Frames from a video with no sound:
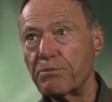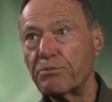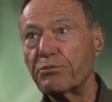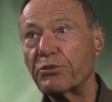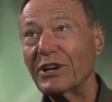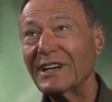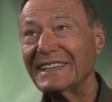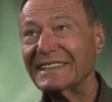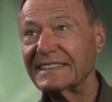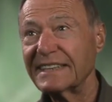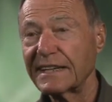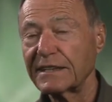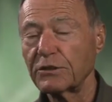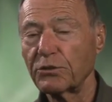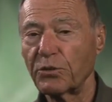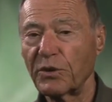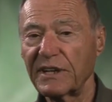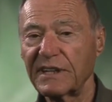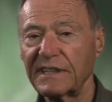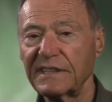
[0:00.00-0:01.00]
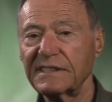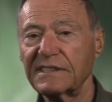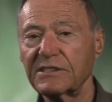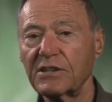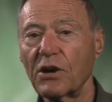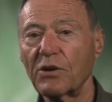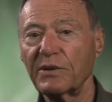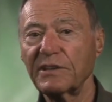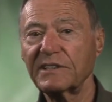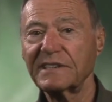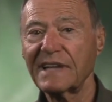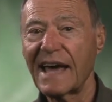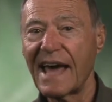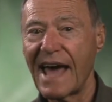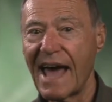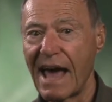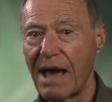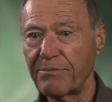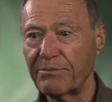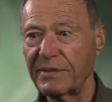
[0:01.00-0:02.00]
predict what is going to
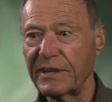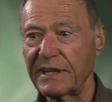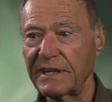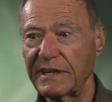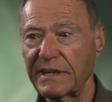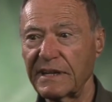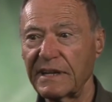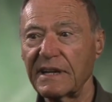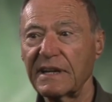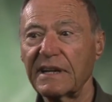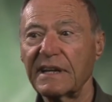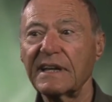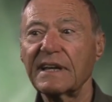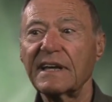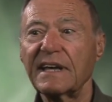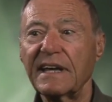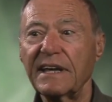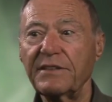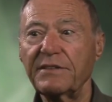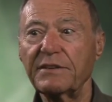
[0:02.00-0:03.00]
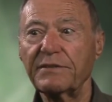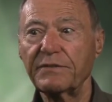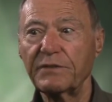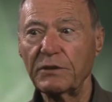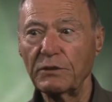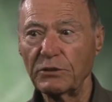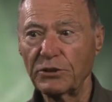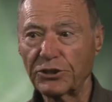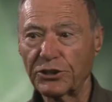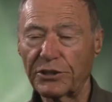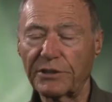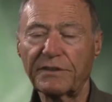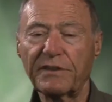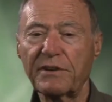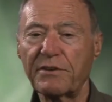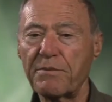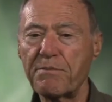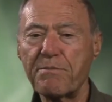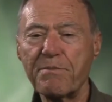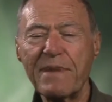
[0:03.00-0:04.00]
happen in the future.
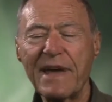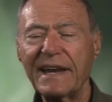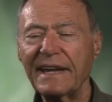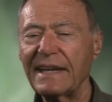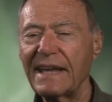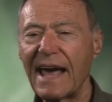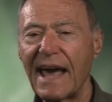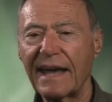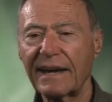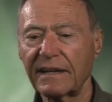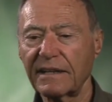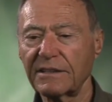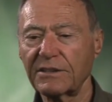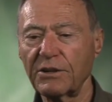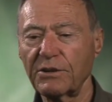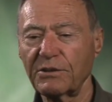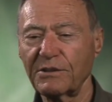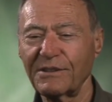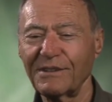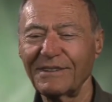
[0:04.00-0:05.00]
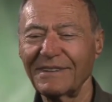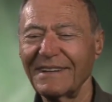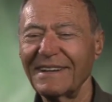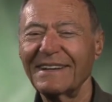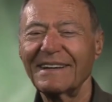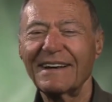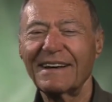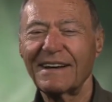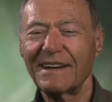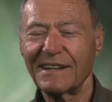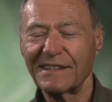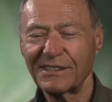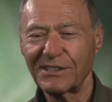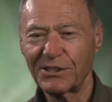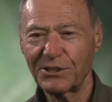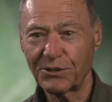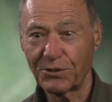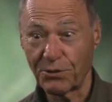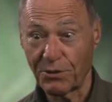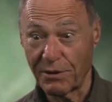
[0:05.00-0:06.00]
There are many anecdotal
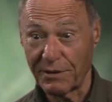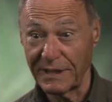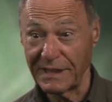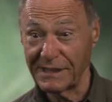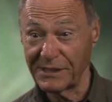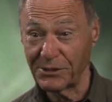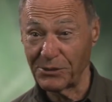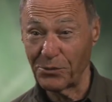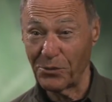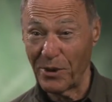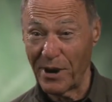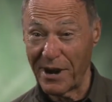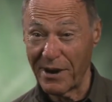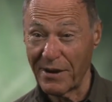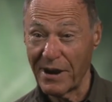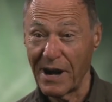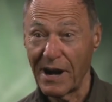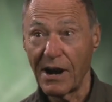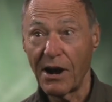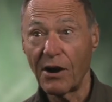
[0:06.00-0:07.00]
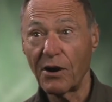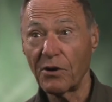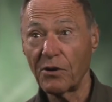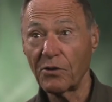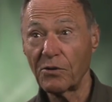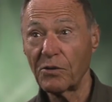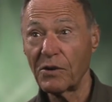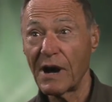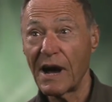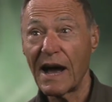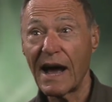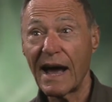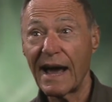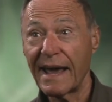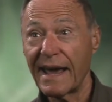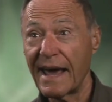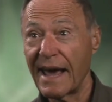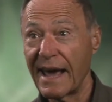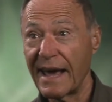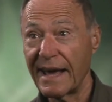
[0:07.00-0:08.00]
stories where, oh, I
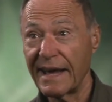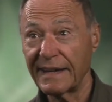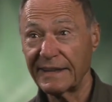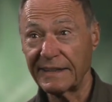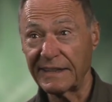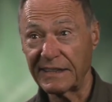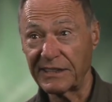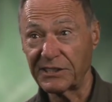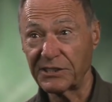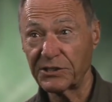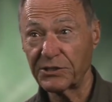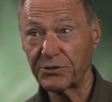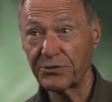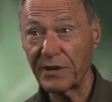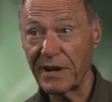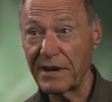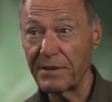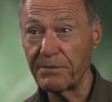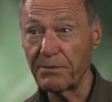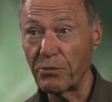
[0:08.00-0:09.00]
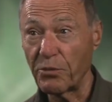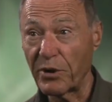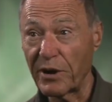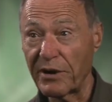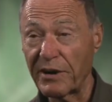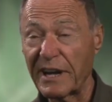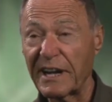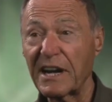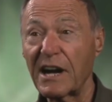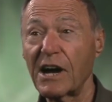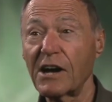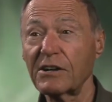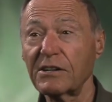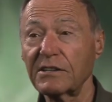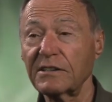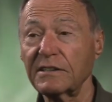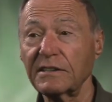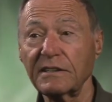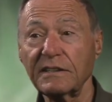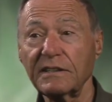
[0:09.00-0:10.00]
had this dream where an
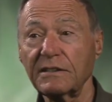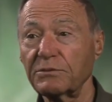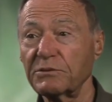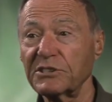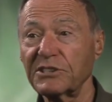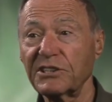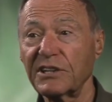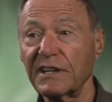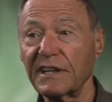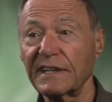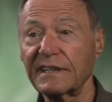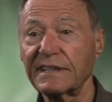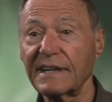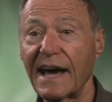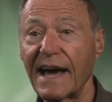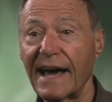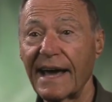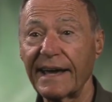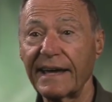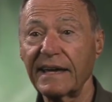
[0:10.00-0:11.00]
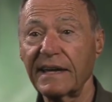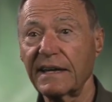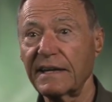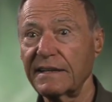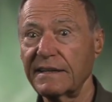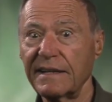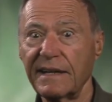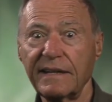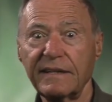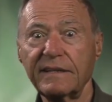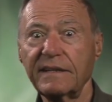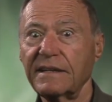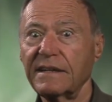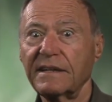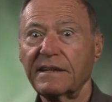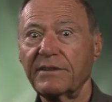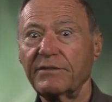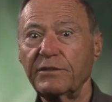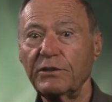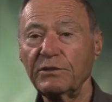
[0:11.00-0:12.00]
uncle was going to die, and then
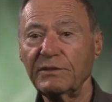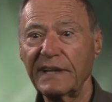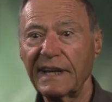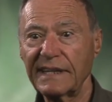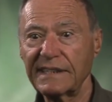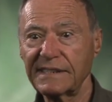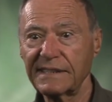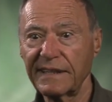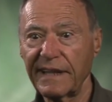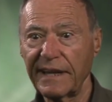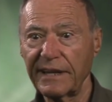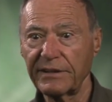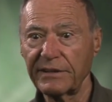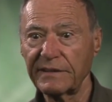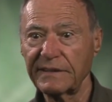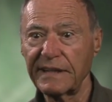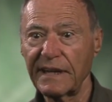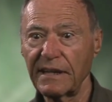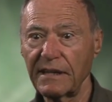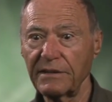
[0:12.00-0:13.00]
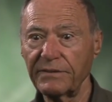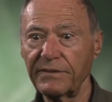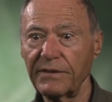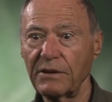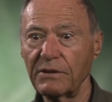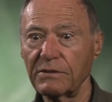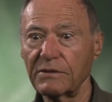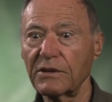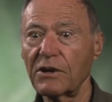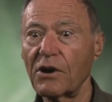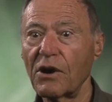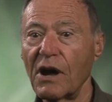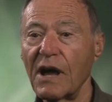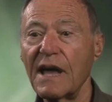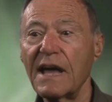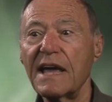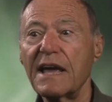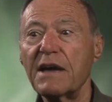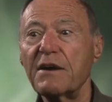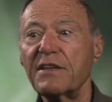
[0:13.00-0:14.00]
a few days later, a telephone call.
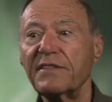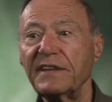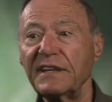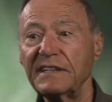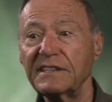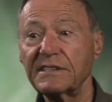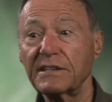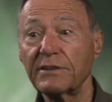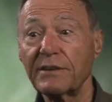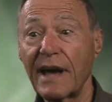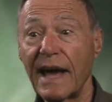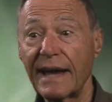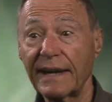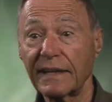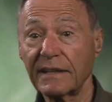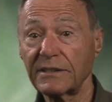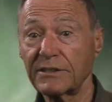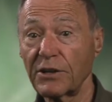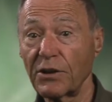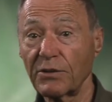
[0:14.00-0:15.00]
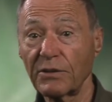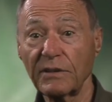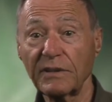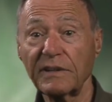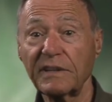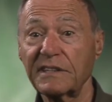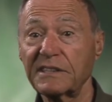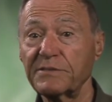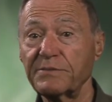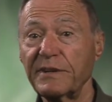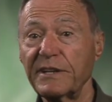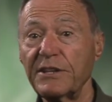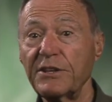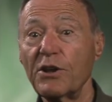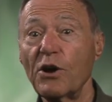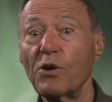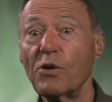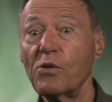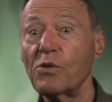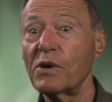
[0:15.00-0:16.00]
These are anecdotal. There's been
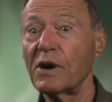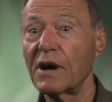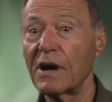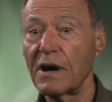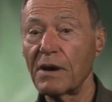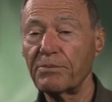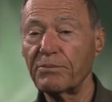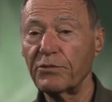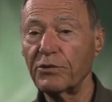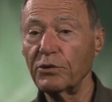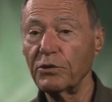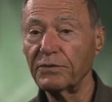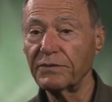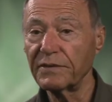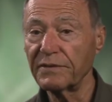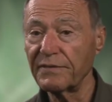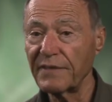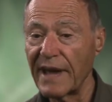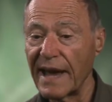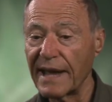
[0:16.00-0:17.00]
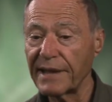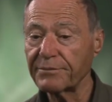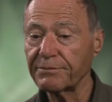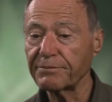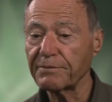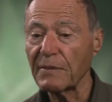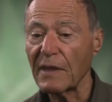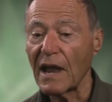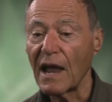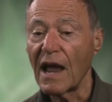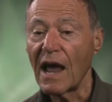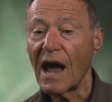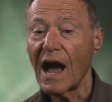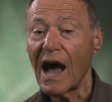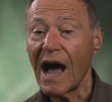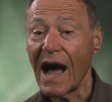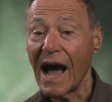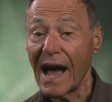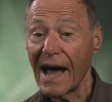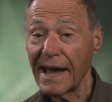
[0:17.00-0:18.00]
no proof of that.
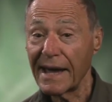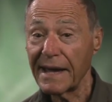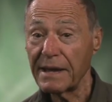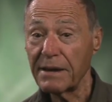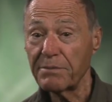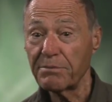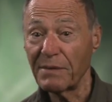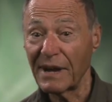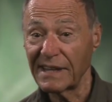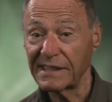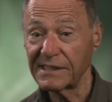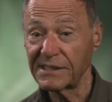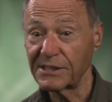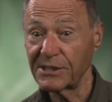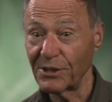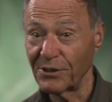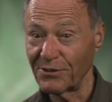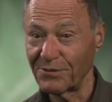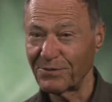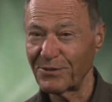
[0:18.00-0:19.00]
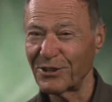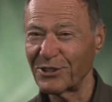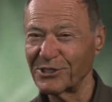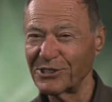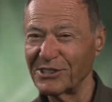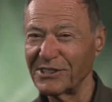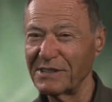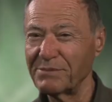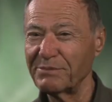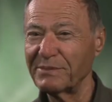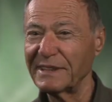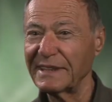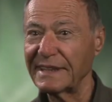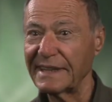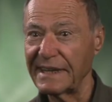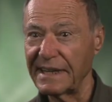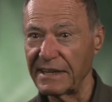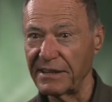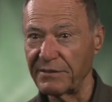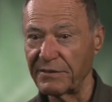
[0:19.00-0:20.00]
I myself personally
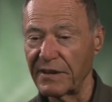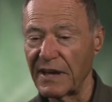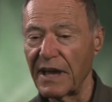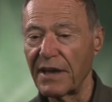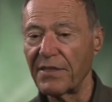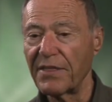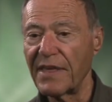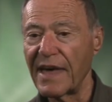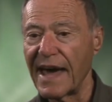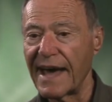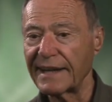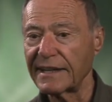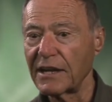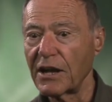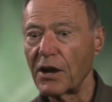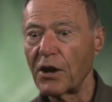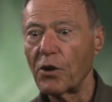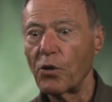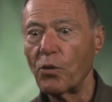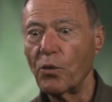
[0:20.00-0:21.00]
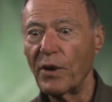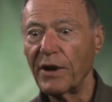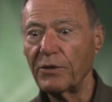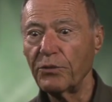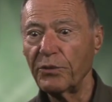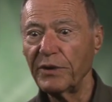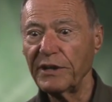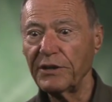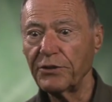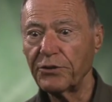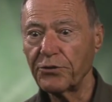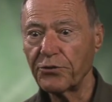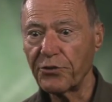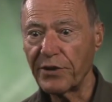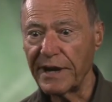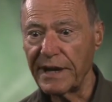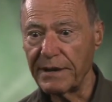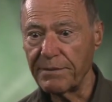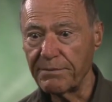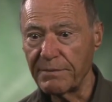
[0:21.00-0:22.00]
believe that when we
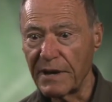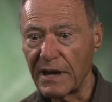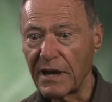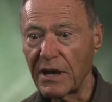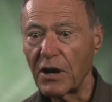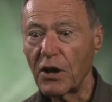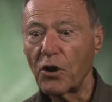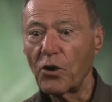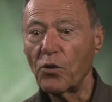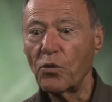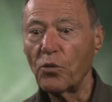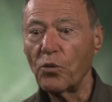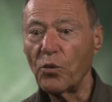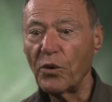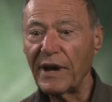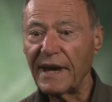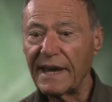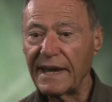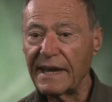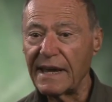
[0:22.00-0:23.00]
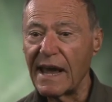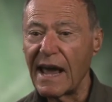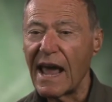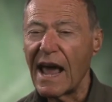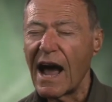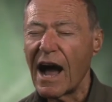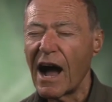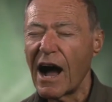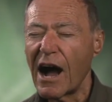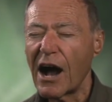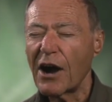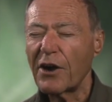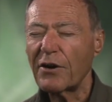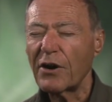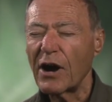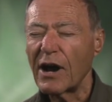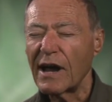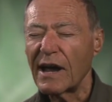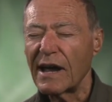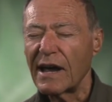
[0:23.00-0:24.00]
dream, we are
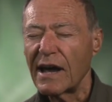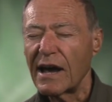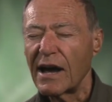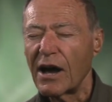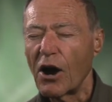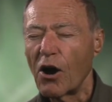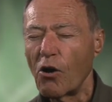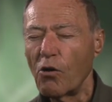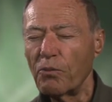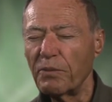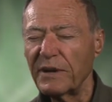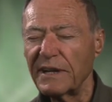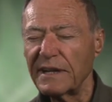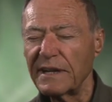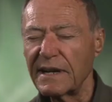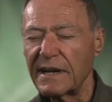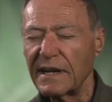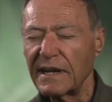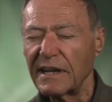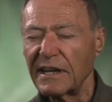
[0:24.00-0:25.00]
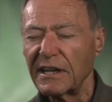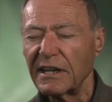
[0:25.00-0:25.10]
open